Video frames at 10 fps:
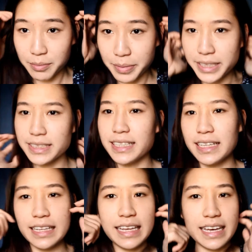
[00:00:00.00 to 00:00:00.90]

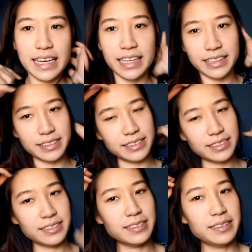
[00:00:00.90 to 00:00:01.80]
basically,
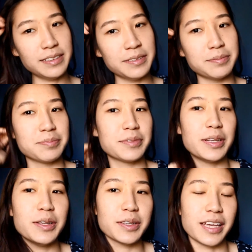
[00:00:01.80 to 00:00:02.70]

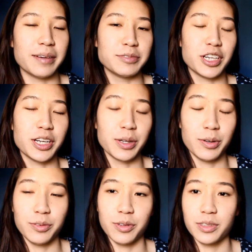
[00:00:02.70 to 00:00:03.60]
the look that I'm trying to
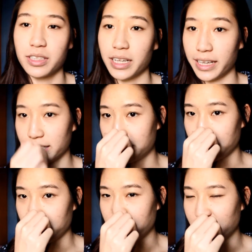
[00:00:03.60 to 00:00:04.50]
go for today is
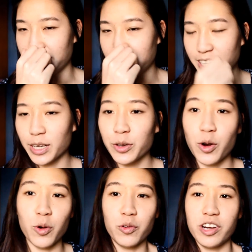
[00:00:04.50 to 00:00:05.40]
very
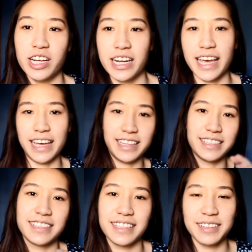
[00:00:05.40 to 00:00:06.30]

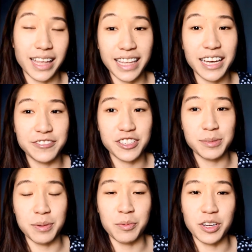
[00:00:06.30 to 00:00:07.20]
Korean-esque. I think I've
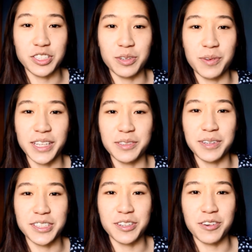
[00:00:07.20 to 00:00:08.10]
just been watching way too
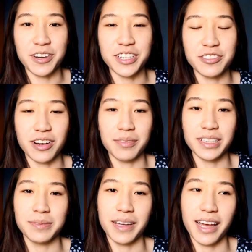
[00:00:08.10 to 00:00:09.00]
much Korean
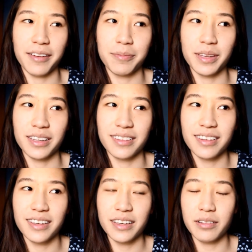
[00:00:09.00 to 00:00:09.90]
dramas, but I've been
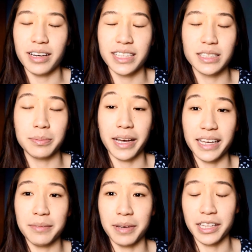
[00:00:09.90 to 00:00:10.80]
quite
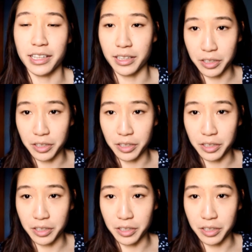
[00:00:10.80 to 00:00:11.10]
inspired by the